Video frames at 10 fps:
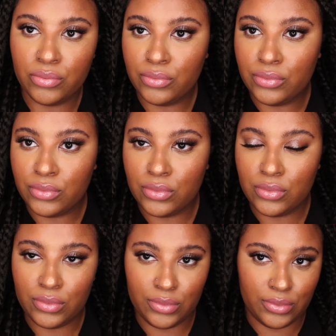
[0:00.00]

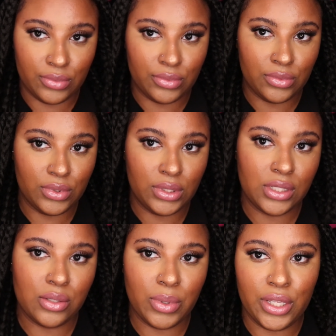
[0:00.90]

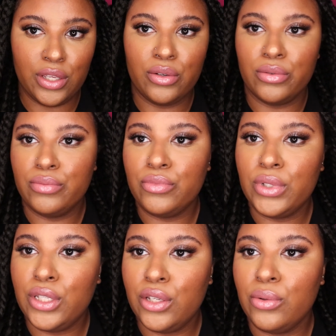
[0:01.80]
It's really cute,
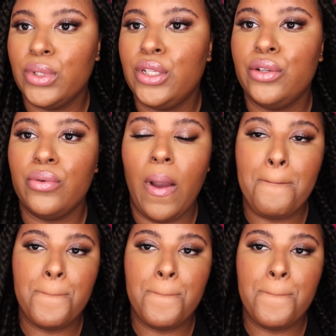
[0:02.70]
really cute.